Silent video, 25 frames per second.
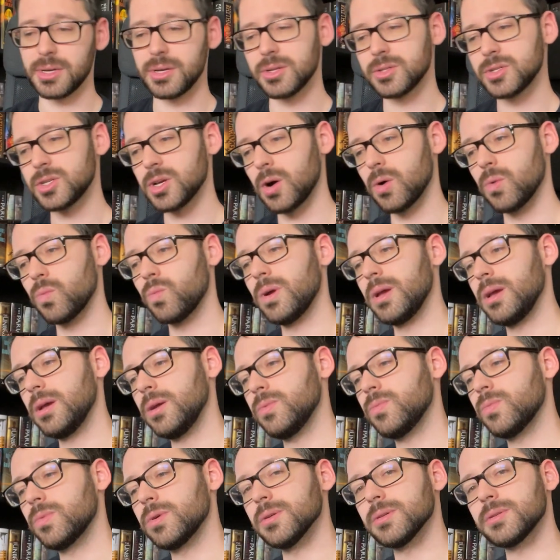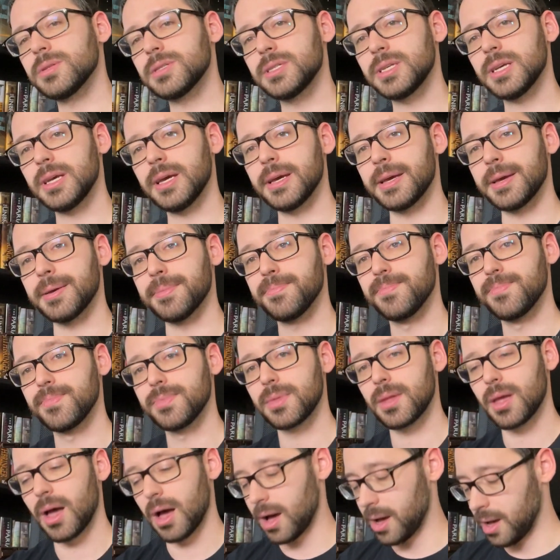So we will see
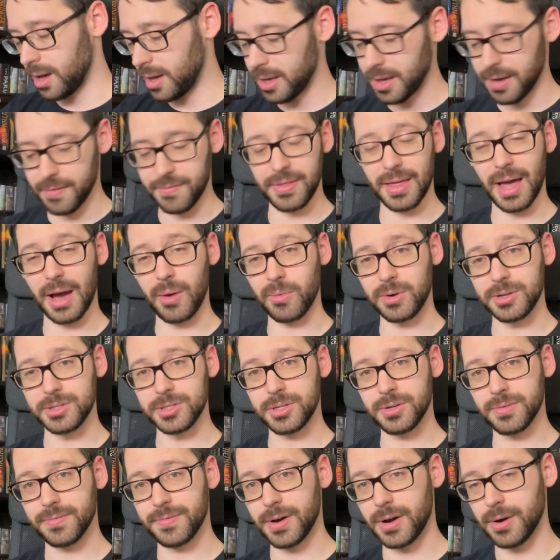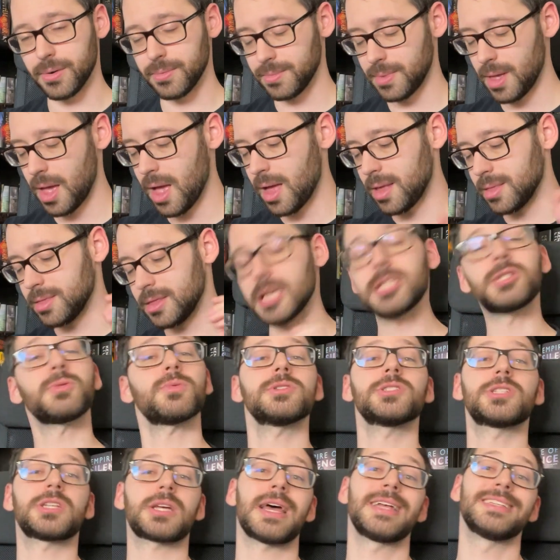uh, if that wins your vote. This
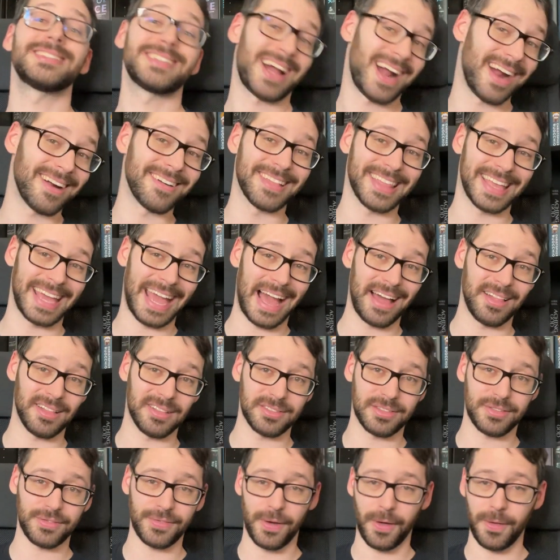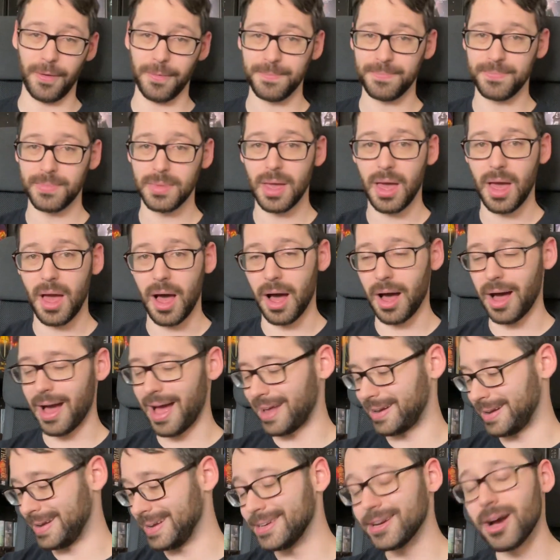one's entirely Alan's fault, uh,
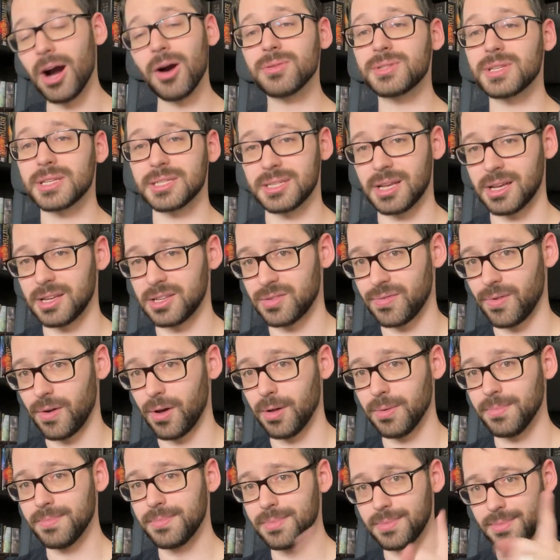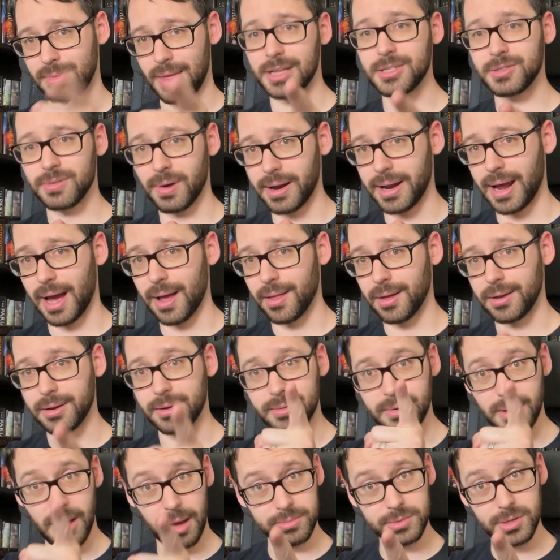and he knows it's his fault. That's right,
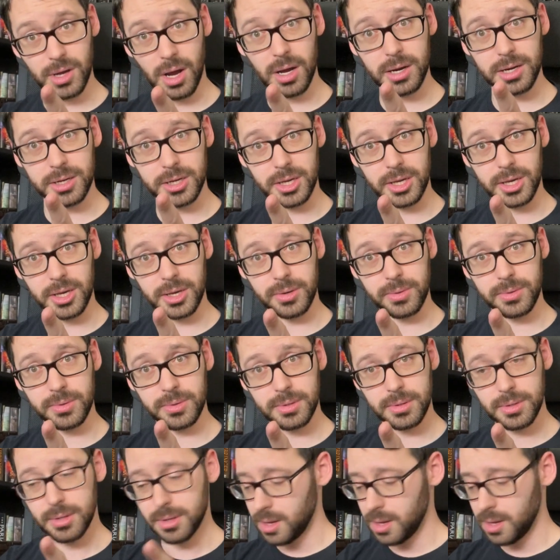Alan. I'm talking to you.